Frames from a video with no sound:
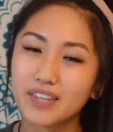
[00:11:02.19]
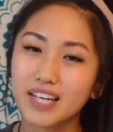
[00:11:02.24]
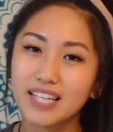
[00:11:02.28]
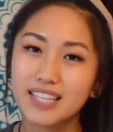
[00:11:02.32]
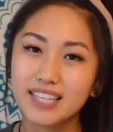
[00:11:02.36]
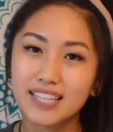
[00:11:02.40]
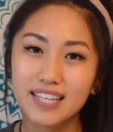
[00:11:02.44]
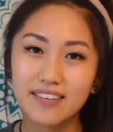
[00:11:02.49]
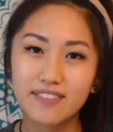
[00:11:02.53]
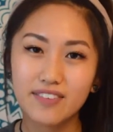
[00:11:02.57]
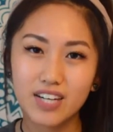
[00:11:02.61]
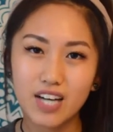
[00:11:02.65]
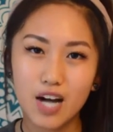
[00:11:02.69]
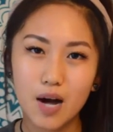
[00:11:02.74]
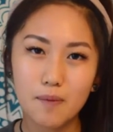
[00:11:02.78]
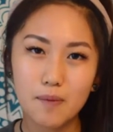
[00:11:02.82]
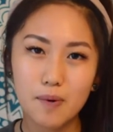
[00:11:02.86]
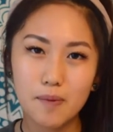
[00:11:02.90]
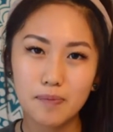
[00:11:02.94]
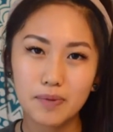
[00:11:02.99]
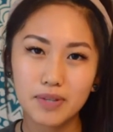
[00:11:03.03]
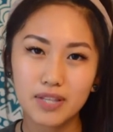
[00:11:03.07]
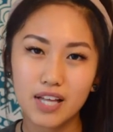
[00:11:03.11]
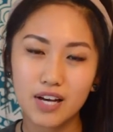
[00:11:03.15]
leave a
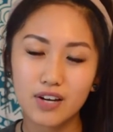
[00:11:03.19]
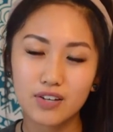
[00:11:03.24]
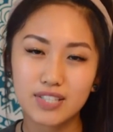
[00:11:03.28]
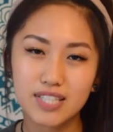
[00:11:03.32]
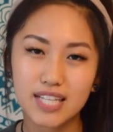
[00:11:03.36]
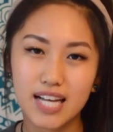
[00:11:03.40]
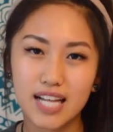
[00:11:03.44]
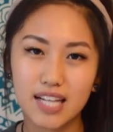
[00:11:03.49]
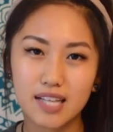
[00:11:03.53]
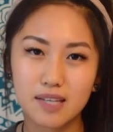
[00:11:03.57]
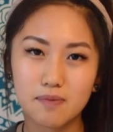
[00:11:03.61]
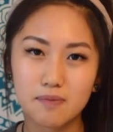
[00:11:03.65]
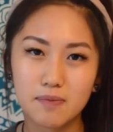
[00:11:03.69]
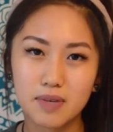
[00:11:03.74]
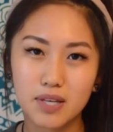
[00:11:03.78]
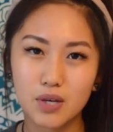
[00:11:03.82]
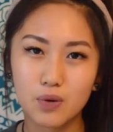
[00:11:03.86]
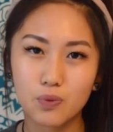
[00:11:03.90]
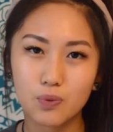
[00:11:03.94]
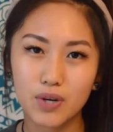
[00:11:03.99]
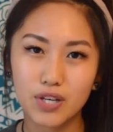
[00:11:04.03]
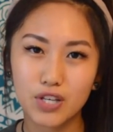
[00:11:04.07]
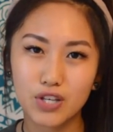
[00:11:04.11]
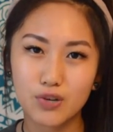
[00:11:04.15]
comment below telling
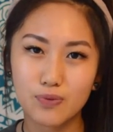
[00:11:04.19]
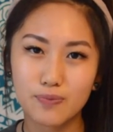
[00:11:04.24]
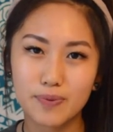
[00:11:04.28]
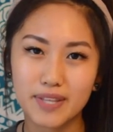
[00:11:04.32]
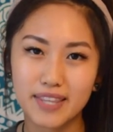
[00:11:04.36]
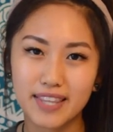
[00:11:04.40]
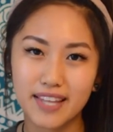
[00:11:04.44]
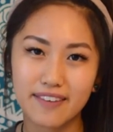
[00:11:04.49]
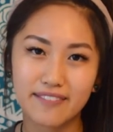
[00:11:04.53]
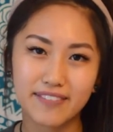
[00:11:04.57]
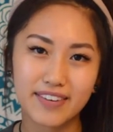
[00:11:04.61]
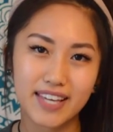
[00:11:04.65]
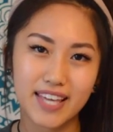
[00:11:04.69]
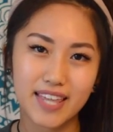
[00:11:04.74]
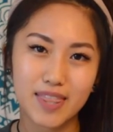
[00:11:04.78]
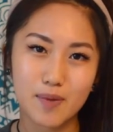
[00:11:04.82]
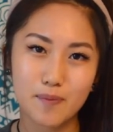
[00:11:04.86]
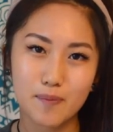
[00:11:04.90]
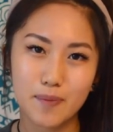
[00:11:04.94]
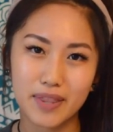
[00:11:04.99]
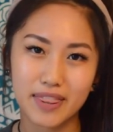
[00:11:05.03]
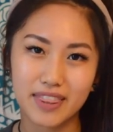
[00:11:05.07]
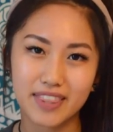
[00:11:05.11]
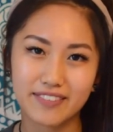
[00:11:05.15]
me what you've been loving in
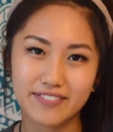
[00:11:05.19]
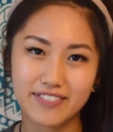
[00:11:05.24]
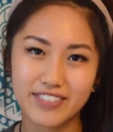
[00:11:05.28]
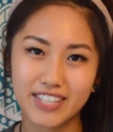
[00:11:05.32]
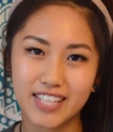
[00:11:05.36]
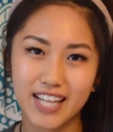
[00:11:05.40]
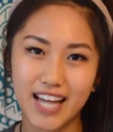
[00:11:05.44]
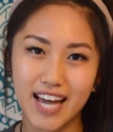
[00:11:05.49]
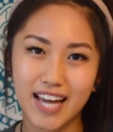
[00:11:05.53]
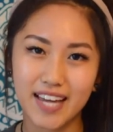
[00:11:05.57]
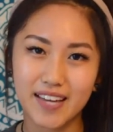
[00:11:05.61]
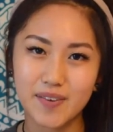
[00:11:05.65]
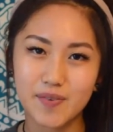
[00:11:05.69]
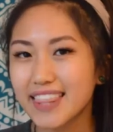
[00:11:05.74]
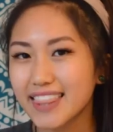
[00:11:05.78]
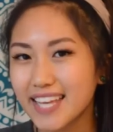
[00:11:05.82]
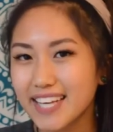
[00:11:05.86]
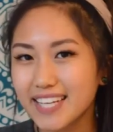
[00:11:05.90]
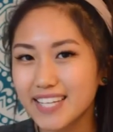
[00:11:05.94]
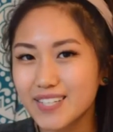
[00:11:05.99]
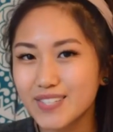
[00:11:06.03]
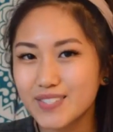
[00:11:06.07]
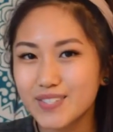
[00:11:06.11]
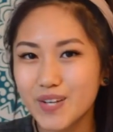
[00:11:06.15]
the month of July.
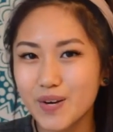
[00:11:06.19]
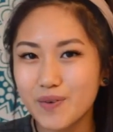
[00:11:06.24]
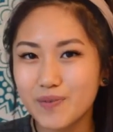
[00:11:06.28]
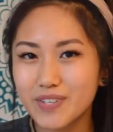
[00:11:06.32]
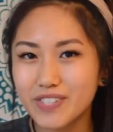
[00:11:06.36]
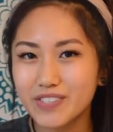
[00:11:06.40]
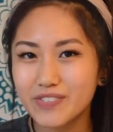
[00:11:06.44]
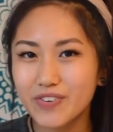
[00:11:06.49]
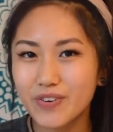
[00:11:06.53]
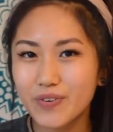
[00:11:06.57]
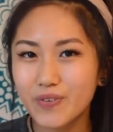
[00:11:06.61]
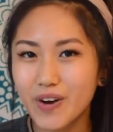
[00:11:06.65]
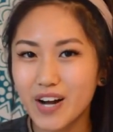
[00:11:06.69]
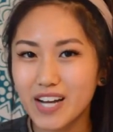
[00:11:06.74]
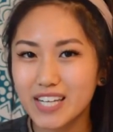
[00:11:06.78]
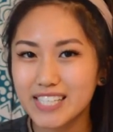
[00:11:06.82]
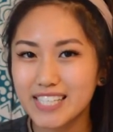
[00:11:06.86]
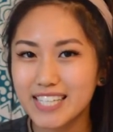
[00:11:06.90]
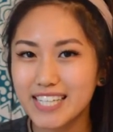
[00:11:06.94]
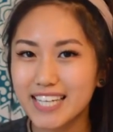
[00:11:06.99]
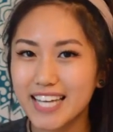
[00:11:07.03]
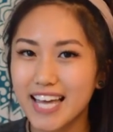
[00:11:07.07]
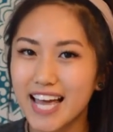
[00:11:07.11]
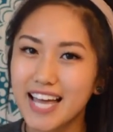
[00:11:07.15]
Thank you so much for
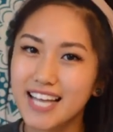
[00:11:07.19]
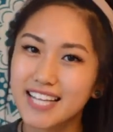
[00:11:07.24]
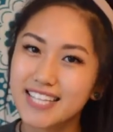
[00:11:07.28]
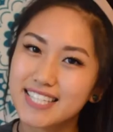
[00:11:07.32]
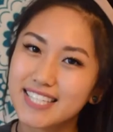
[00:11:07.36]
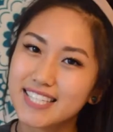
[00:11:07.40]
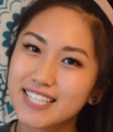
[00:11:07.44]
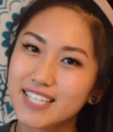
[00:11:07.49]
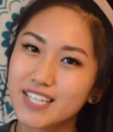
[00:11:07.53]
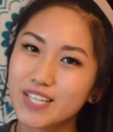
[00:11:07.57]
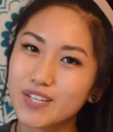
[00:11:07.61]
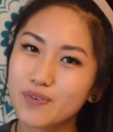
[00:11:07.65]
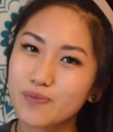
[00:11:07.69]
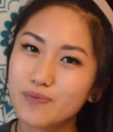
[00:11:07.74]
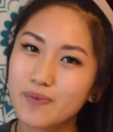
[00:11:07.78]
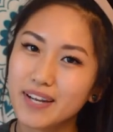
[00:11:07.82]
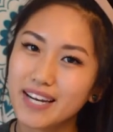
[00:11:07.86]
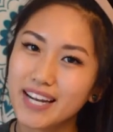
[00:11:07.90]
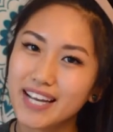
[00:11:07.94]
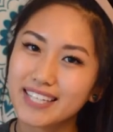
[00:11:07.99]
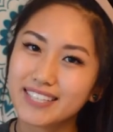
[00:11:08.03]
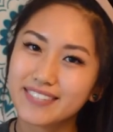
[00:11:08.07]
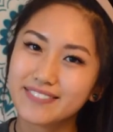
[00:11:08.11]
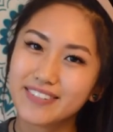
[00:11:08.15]
watching, and see you in
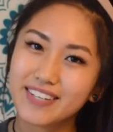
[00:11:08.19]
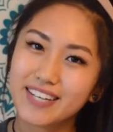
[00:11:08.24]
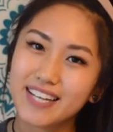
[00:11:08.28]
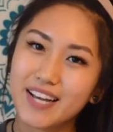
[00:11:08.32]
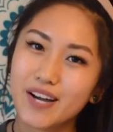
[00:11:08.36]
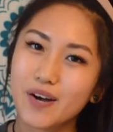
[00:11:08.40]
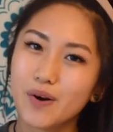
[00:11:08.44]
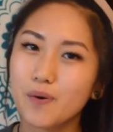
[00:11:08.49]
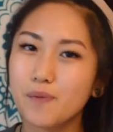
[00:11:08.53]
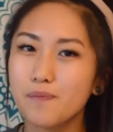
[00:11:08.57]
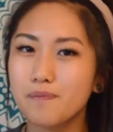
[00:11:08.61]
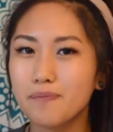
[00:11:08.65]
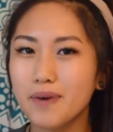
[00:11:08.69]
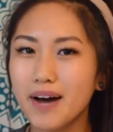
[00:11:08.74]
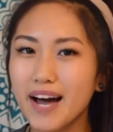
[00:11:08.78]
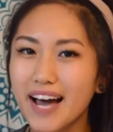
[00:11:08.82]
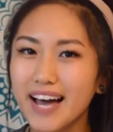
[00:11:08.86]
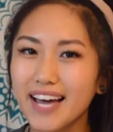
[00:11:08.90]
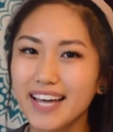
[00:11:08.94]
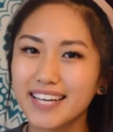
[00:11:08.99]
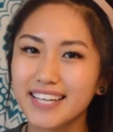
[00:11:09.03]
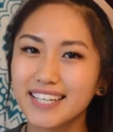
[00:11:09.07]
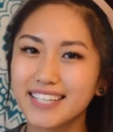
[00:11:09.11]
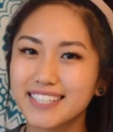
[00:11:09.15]
my next video.
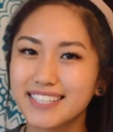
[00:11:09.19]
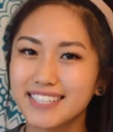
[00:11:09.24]
Bye!